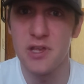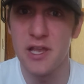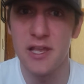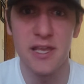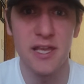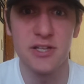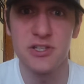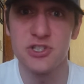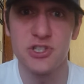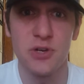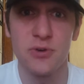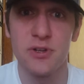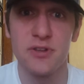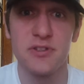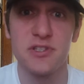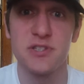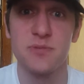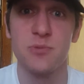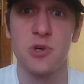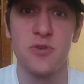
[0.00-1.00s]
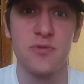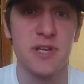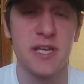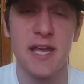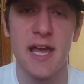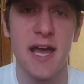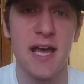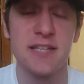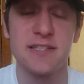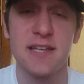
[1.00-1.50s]
Again, shown in this movie
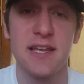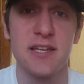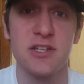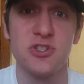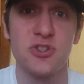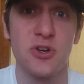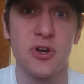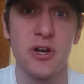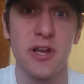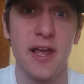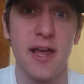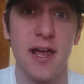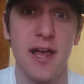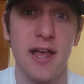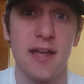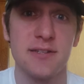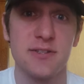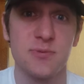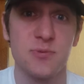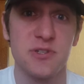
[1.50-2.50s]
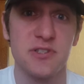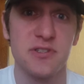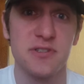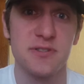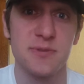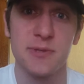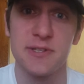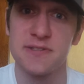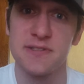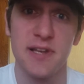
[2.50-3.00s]
as a jerk-ass, which
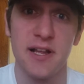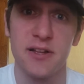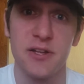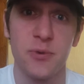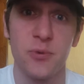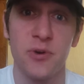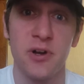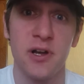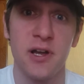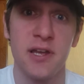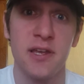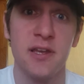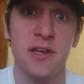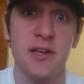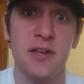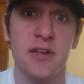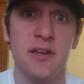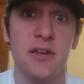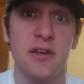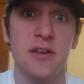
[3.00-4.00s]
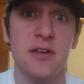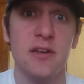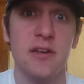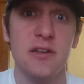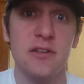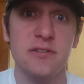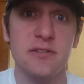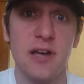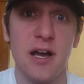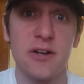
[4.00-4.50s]
is exactly why
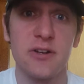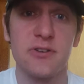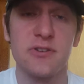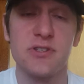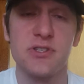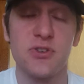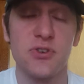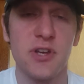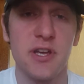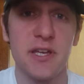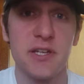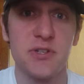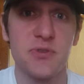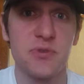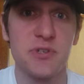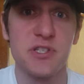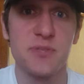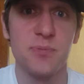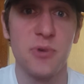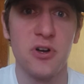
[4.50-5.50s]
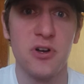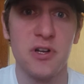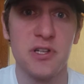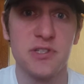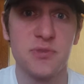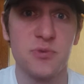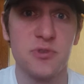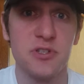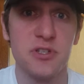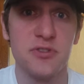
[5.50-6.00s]
Doctor Strange
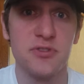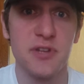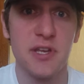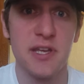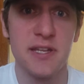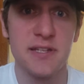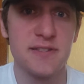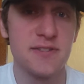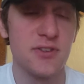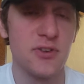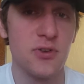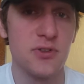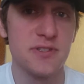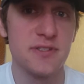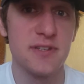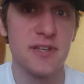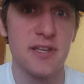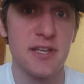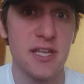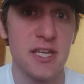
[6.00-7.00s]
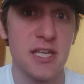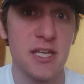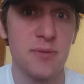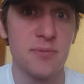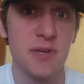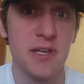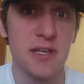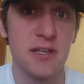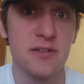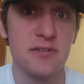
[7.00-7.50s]
responds with insults to him,
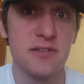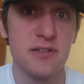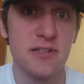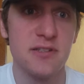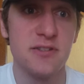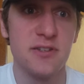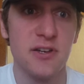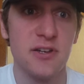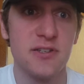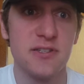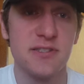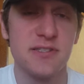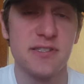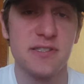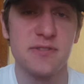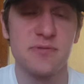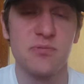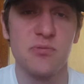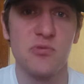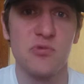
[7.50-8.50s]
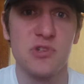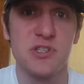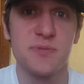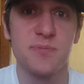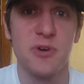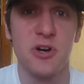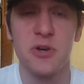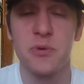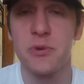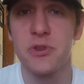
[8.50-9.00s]
and does
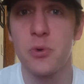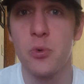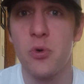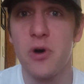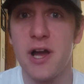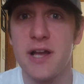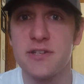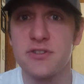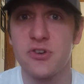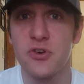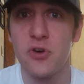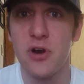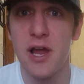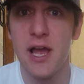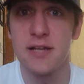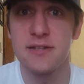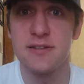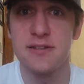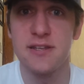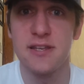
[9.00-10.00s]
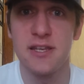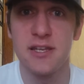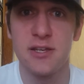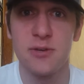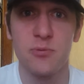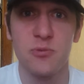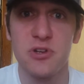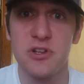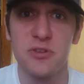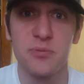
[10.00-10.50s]
respond with a wisecrack to
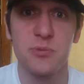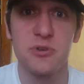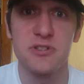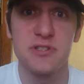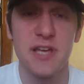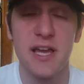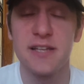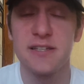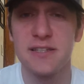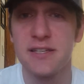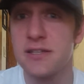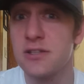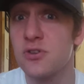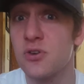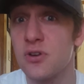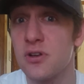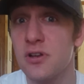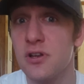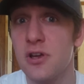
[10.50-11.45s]
him with protecting.